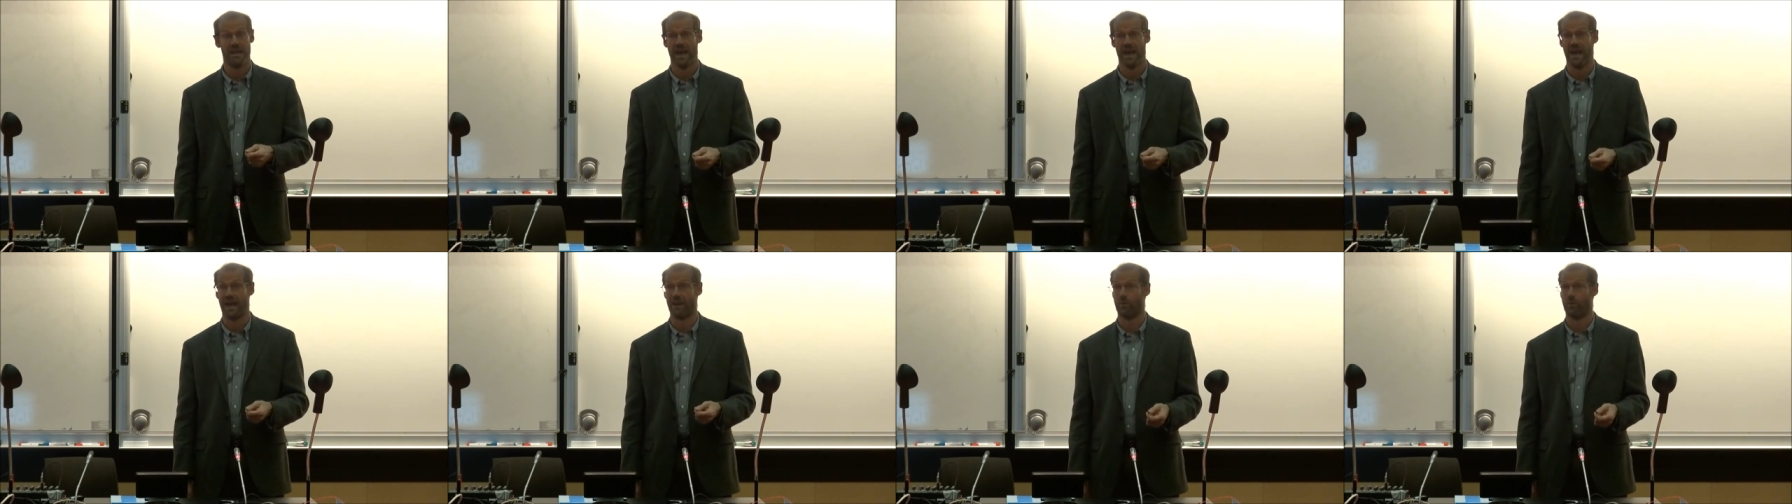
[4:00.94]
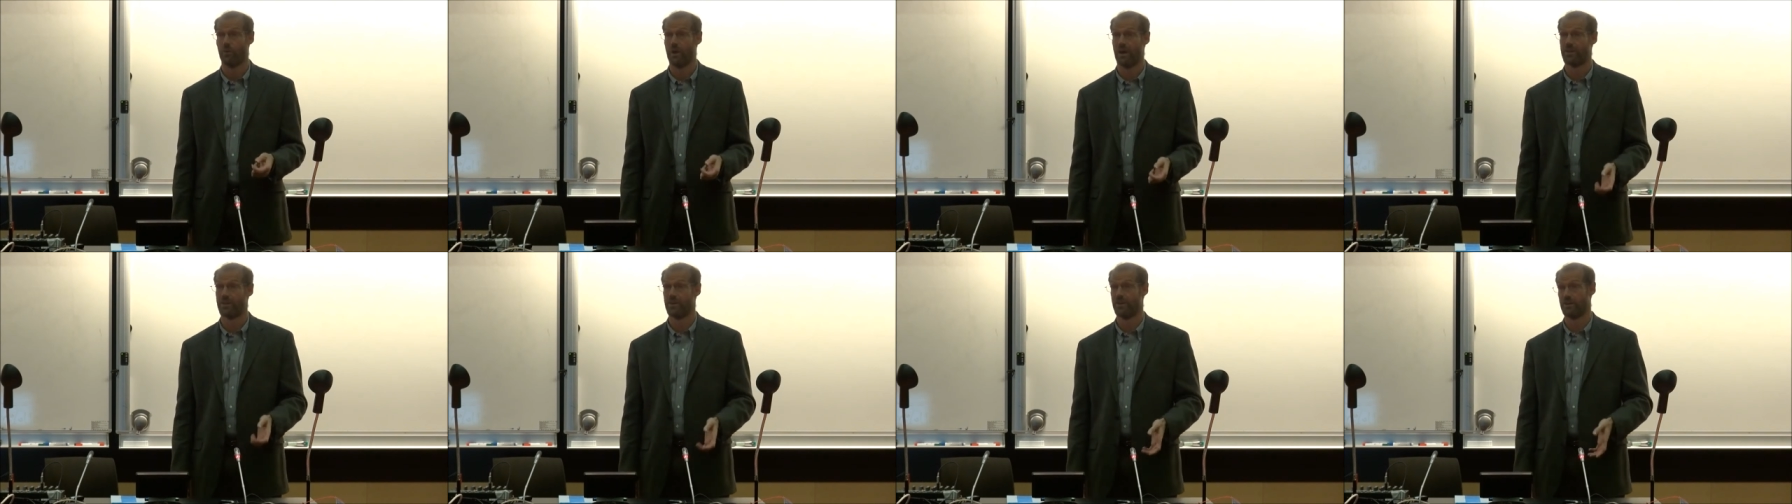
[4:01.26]
at
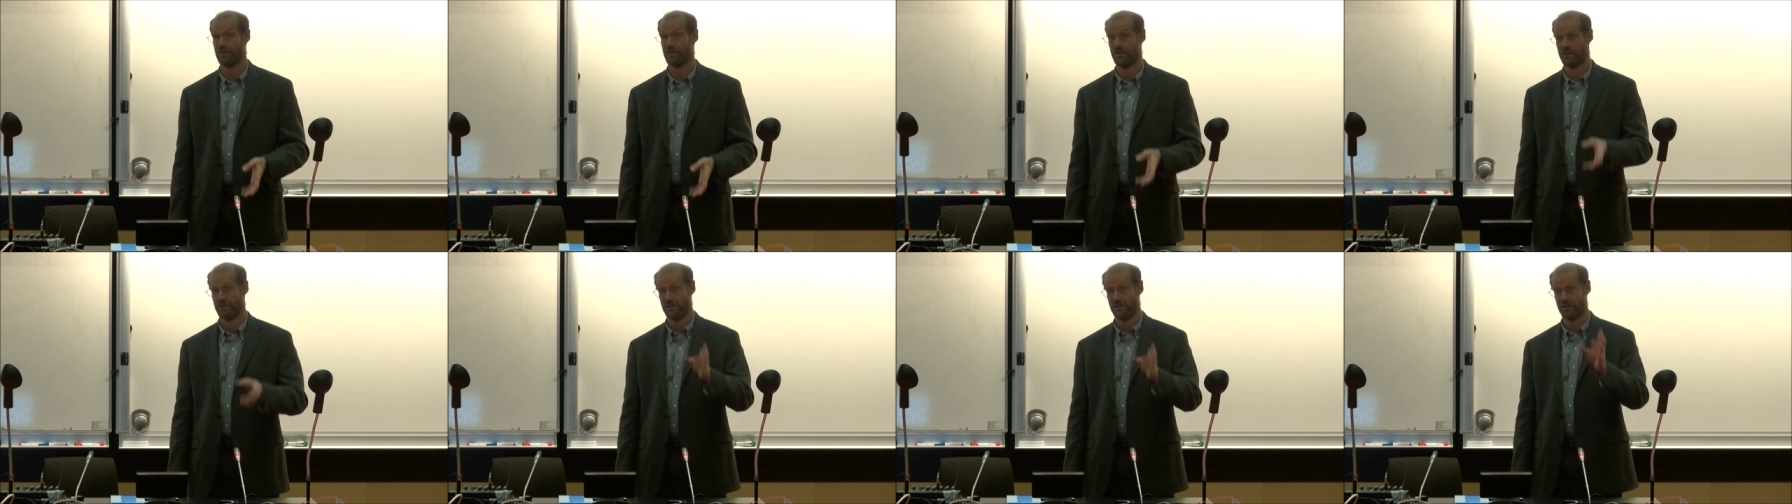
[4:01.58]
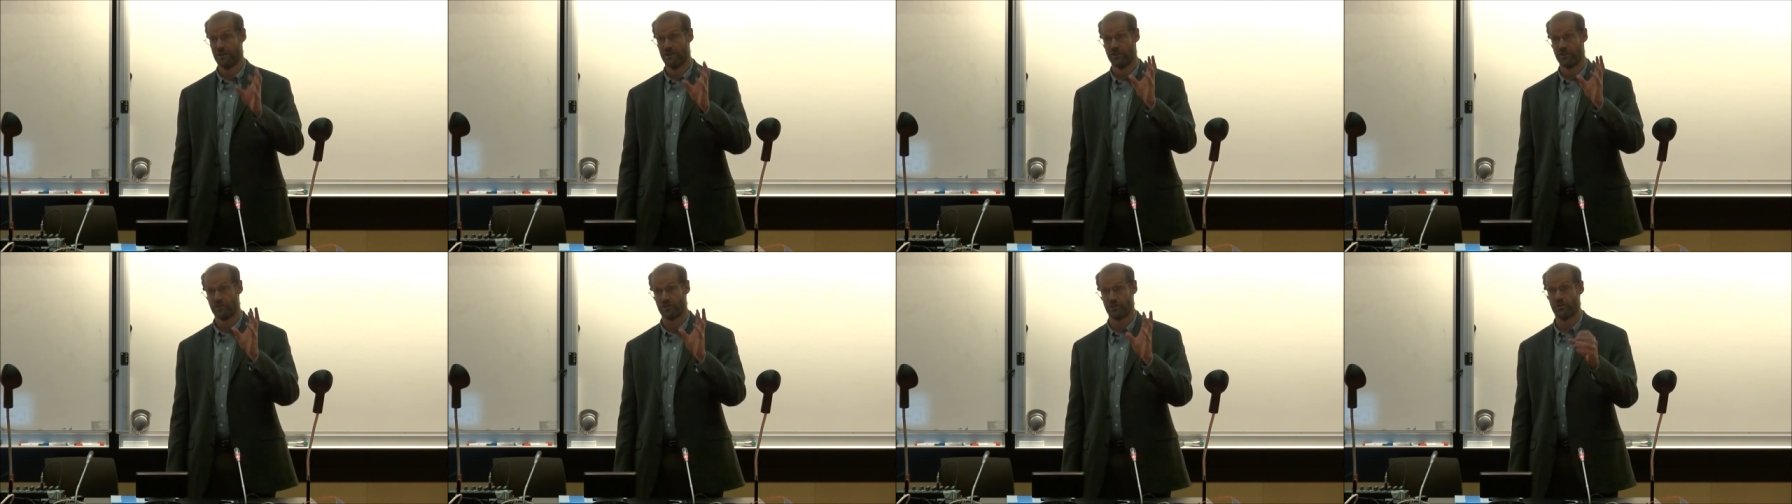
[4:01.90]
whether
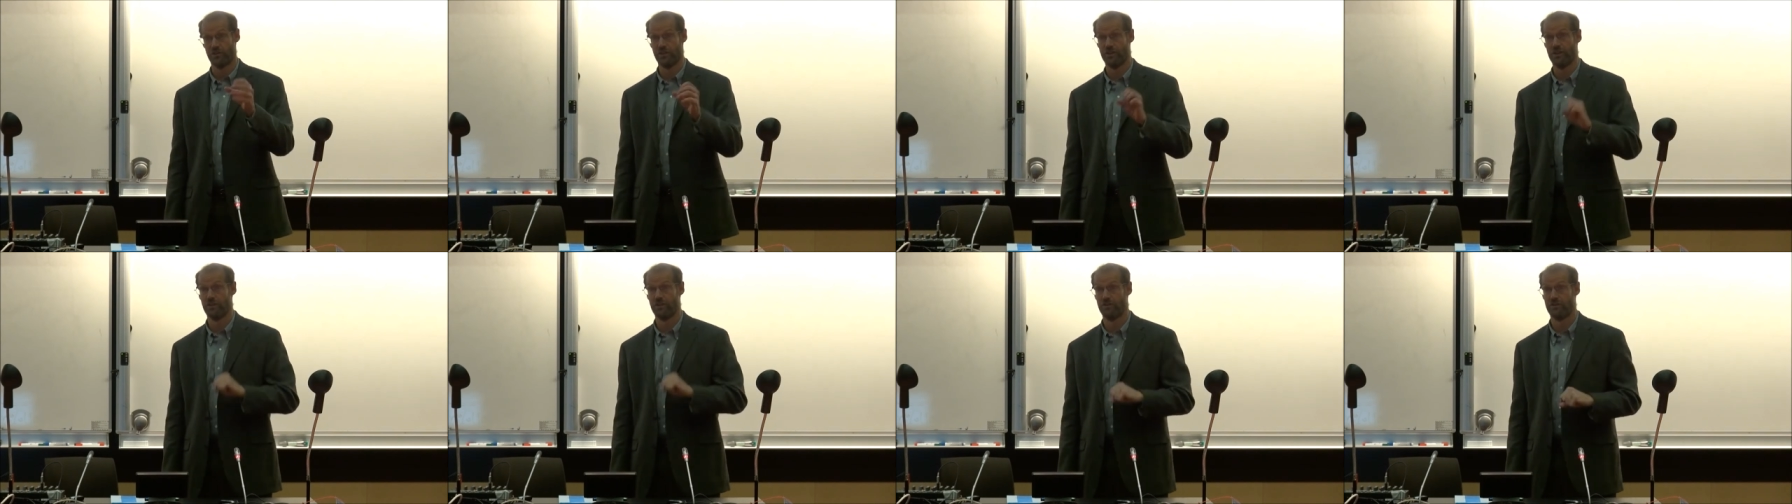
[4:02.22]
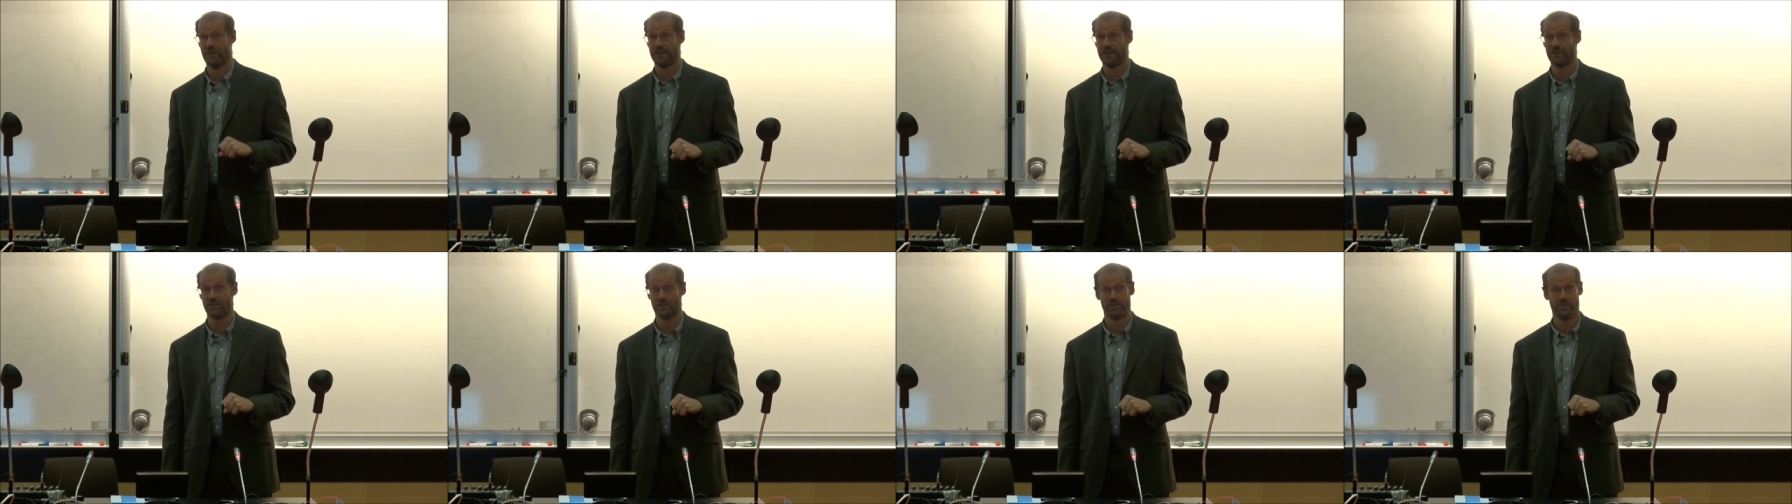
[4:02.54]
certain
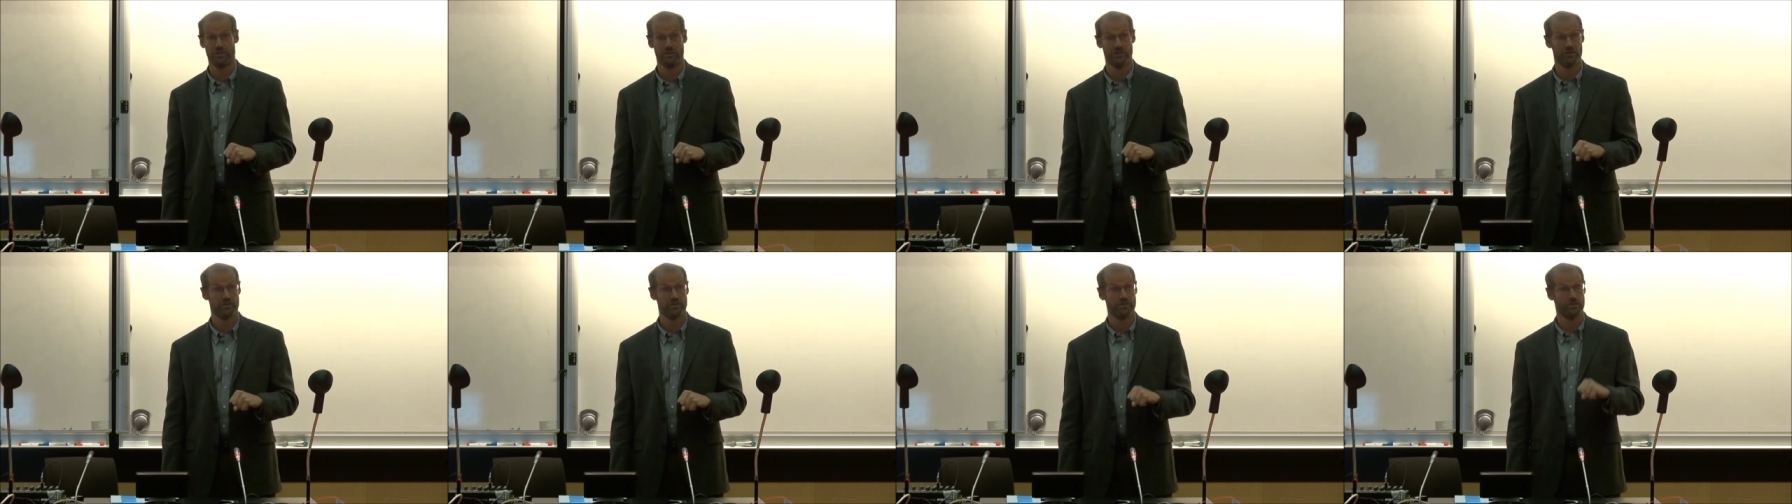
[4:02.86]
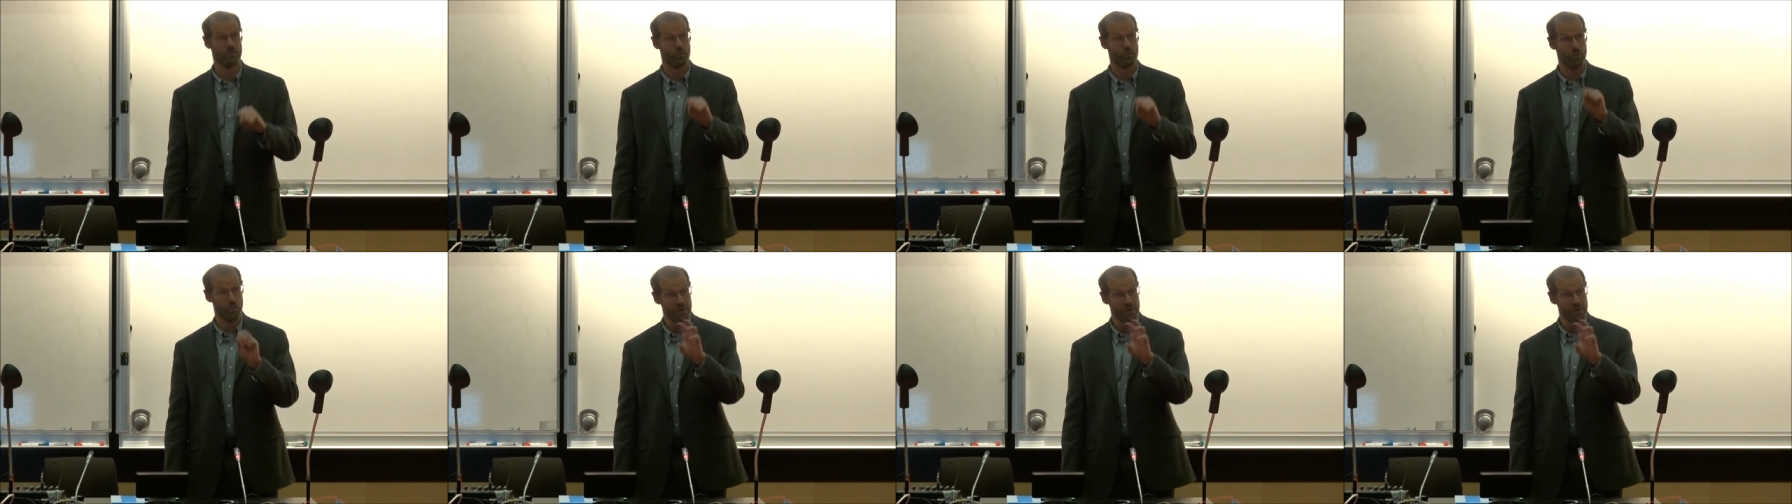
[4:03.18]
interventions